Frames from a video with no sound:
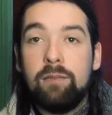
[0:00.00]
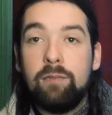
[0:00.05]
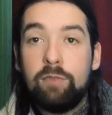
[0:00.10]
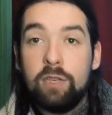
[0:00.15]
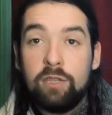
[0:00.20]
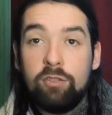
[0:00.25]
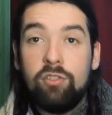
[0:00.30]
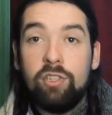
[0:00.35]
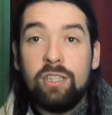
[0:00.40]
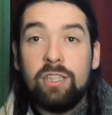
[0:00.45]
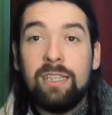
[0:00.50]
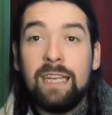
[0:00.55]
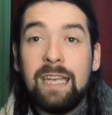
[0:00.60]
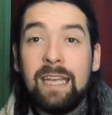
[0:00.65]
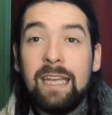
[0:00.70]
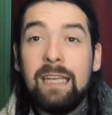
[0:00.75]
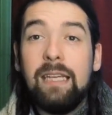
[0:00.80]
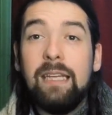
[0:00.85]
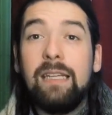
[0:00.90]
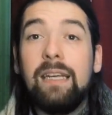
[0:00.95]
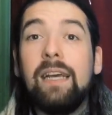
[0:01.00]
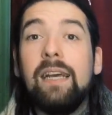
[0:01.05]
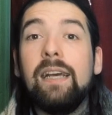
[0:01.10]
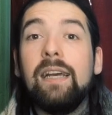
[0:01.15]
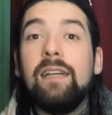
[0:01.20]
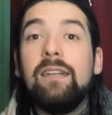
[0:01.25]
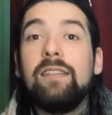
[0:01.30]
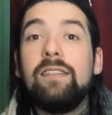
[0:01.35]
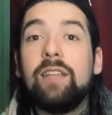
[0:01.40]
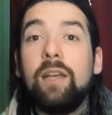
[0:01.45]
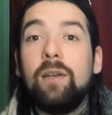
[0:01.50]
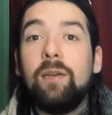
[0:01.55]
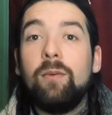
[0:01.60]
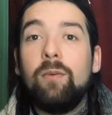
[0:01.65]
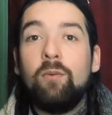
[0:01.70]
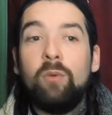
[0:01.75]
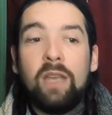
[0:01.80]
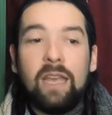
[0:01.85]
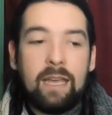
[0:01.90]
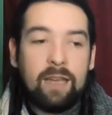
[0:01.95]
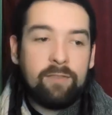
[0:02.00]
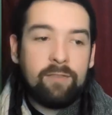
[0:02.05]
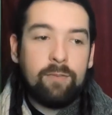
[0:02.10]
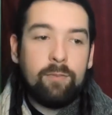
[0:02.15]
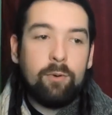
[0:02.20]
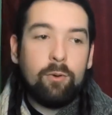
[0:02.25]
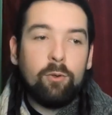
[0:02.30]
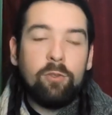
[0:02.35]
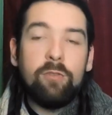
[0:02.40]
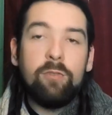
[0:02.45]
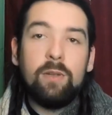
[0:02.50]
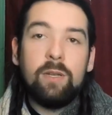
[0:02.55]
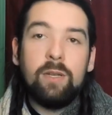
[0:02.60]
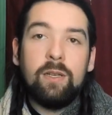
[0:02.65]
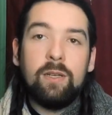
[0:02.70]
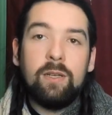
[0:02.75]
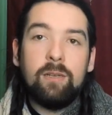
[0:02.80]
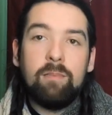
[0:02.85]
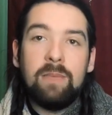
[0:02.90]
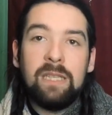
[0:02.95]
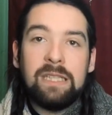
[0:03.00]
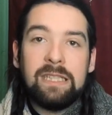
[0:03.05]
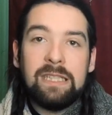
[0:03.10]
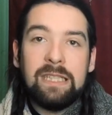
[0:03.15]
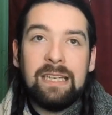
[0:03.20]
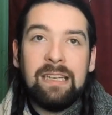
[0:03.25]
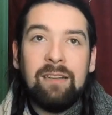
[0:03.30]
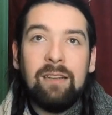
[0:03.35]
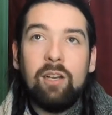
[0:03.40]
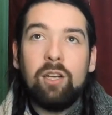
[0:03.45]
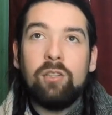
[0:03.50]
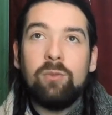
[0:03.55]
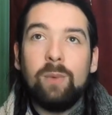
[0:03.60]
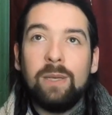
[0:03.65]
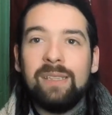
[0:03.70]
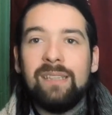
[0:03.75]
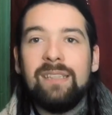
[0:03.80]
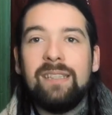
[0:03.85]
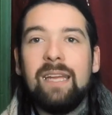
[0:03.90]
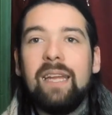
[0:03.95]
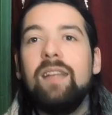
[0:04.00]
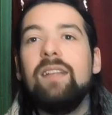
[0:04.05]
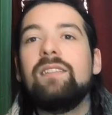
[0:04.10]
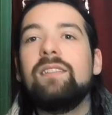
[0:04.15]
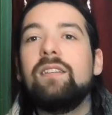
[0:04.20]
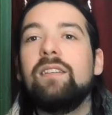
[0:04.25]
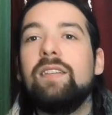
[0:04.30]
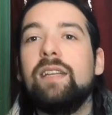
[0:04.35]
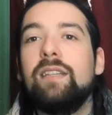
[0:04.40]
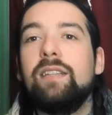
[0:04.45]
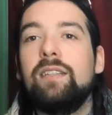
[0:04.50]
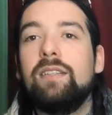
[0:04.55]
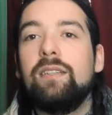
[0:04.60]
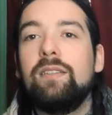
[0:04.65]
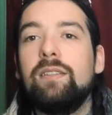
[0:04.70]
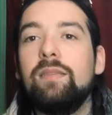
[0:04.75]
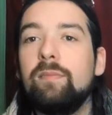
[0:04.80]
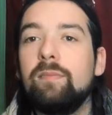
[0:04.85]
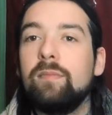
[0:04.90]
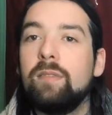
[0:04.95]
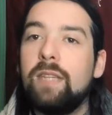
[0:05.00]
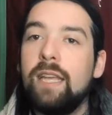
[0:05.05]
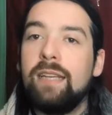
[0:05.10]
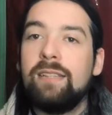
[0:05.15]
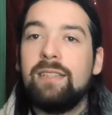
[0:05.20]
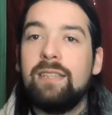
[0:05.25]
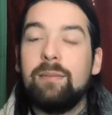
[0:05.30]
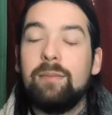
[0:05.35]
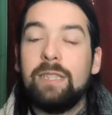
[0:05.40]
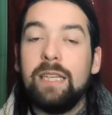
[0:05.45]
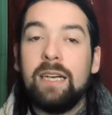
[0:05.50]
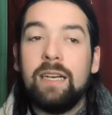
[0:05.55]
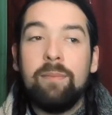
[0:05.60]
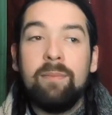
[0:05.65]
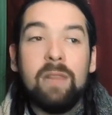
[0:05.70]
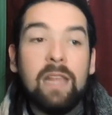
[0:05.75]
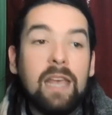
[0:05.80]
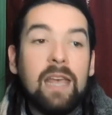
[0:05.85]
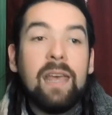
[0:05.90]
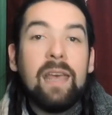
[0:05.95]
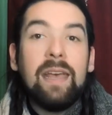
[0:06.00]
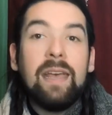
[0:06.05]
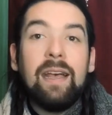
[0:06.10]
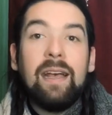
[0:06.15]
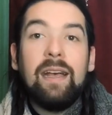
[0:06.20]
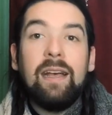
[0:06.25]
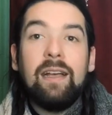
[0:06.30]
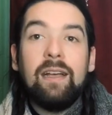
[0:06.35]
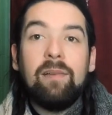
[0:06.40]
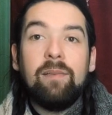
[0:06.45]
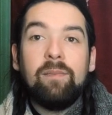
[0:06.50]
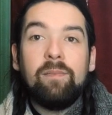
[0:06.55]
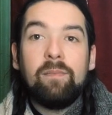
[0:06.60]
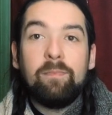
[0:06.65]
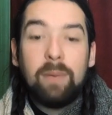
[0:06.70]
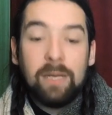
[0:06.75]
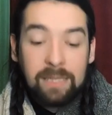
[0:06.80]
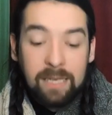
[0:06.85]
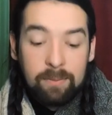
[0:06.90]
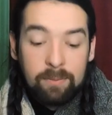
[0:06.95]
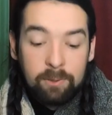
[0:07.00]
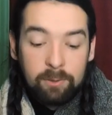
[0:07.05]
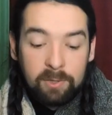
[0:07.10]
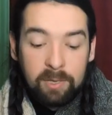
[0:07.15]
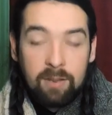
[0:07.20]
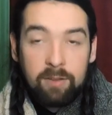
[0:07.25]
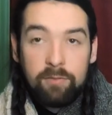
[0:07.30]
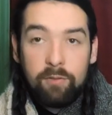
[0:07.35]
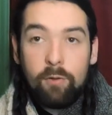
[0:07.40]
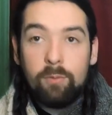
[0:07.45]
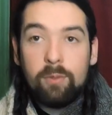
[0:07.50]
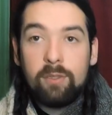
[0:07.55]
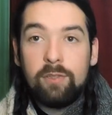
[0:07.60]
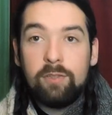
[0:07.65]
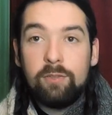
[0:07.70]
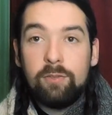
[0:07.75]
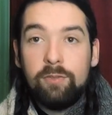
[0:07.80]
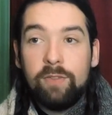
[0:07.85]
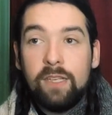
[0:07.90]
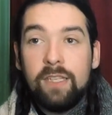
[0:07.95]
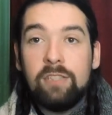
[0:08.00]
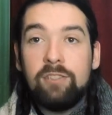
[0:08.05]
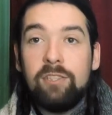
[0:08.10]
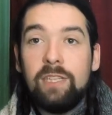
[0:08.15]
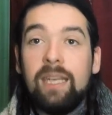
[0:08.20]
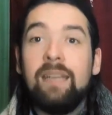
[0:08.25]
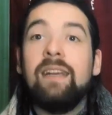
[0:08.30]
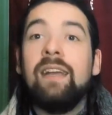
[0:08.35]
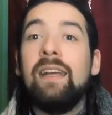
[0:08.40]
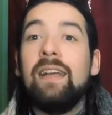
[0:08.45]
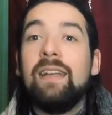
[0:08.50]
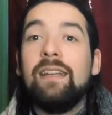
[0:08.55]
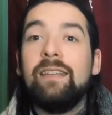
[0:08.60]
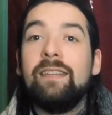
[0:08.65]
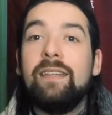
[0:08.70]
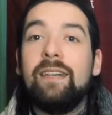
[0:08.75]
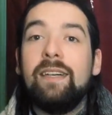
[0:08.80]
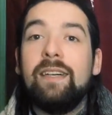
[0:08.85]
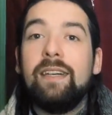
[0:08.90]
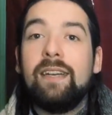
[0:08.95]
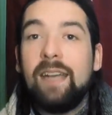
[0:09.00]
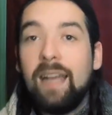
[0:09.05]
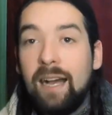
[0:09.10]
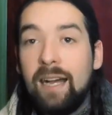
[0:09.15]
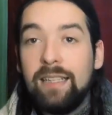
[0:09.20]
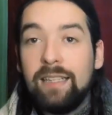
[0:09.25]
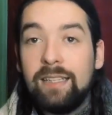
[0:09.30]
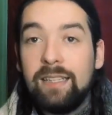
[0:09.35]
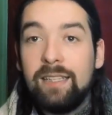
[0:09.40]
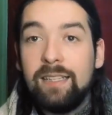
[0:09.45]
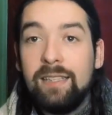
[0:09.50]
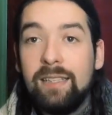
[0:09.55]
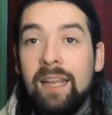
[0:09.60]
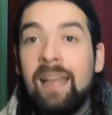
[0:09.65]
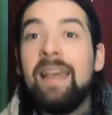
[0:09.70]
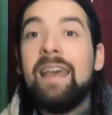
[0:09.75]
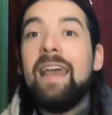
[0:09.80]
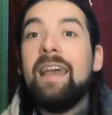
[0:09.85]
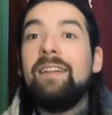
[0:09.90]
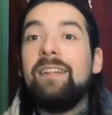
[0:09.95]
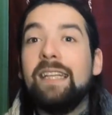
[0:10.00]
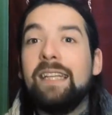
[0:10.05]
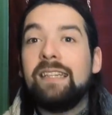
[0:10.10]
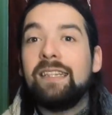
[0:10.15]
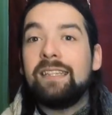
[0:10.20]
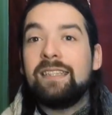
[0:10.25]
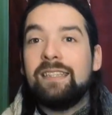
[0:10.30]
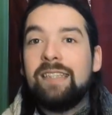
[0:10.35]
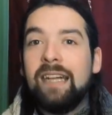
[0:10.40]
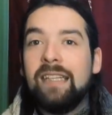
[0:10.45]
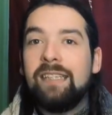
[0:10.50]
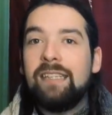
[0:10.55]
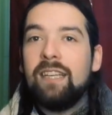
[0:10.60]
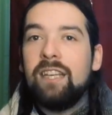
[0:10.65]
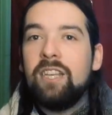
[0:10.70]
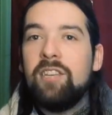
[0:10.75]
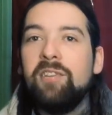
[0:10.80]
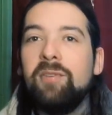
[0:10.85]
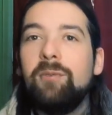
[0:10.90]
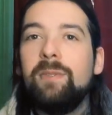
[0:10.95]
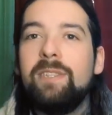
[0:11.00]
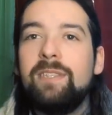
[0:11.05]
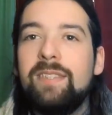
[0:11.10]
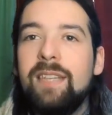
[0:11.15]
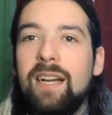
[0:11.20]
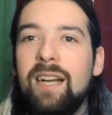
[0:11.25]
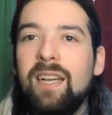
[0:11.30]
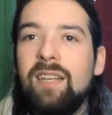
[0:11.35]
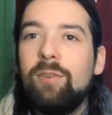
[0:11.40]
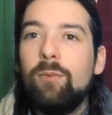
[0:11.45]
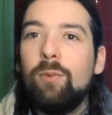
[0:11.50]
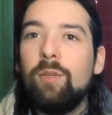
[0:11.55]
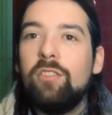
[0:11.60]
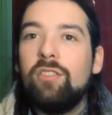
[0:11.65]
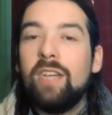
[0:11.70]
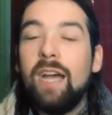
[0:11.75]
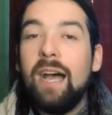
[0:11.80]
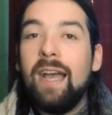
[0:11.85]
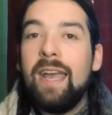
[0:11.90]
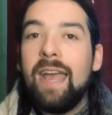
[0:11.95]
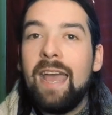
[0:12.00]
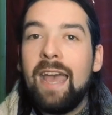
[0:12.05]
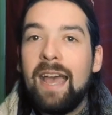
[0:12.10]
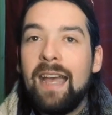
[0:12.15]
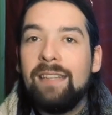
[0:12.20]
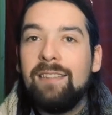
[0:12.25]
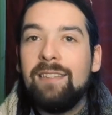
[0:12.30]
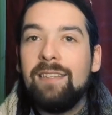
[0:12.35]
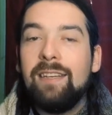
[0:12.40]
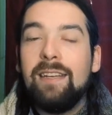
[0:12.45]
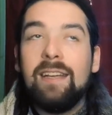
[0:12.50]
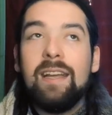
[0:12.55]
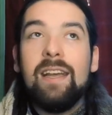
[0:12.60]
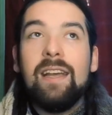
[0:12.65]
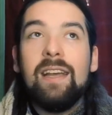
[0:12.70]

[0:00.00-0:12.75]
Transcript: region here. So we have a board meeting on Wednesday, so that shall take some time. But I'm looking forward to finishing the cardigan and then starting a new design, which I had.